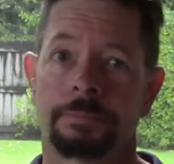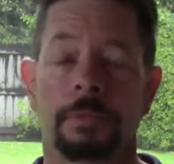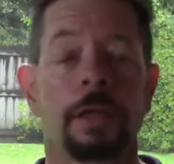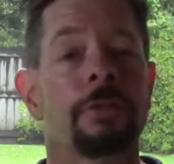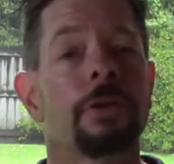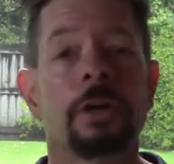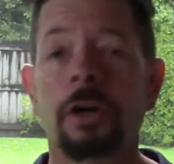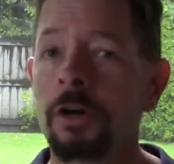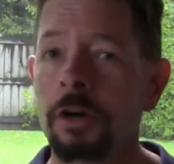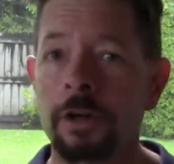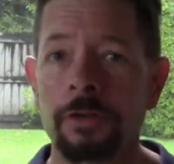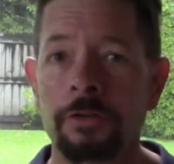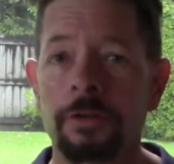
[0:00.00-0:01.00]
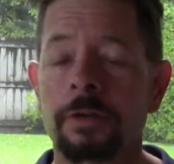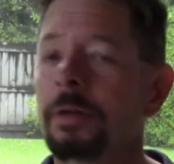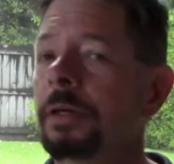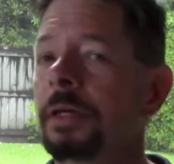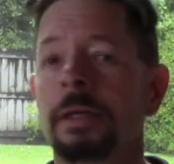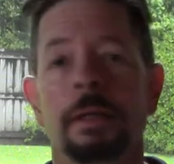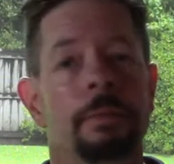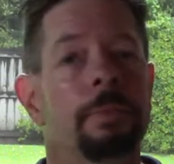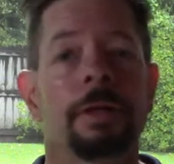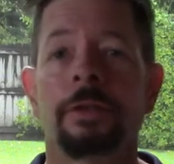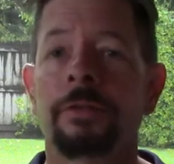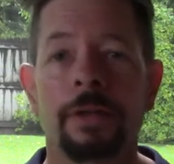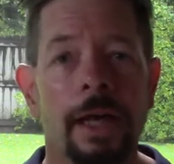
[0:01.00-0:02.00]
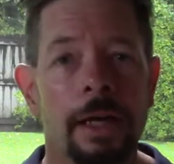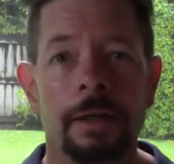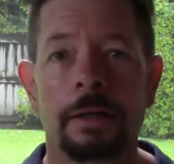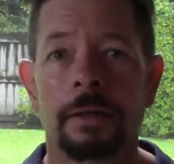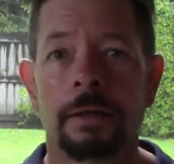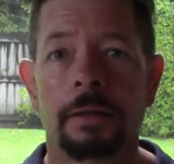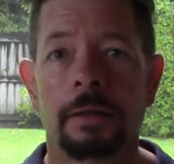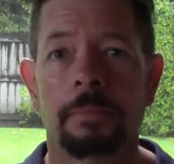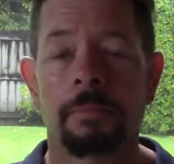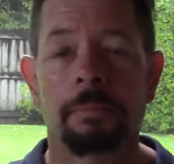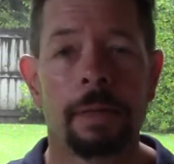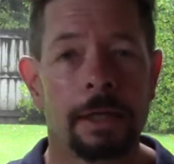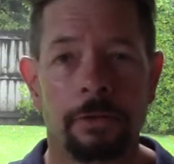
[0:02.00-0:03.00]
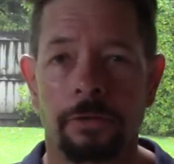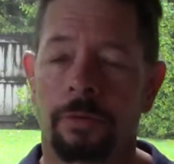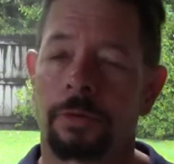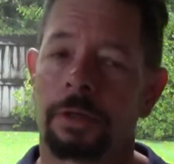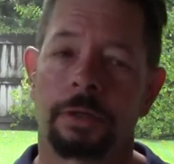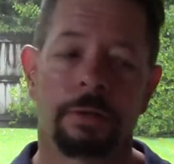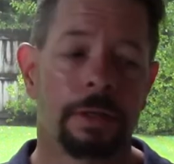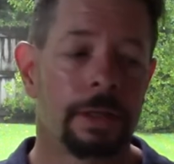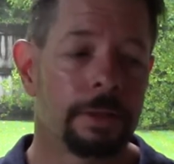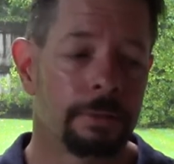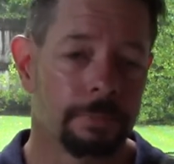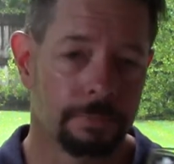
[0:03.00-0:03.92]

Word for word: It's encouraged, but it's not mandatory, okay?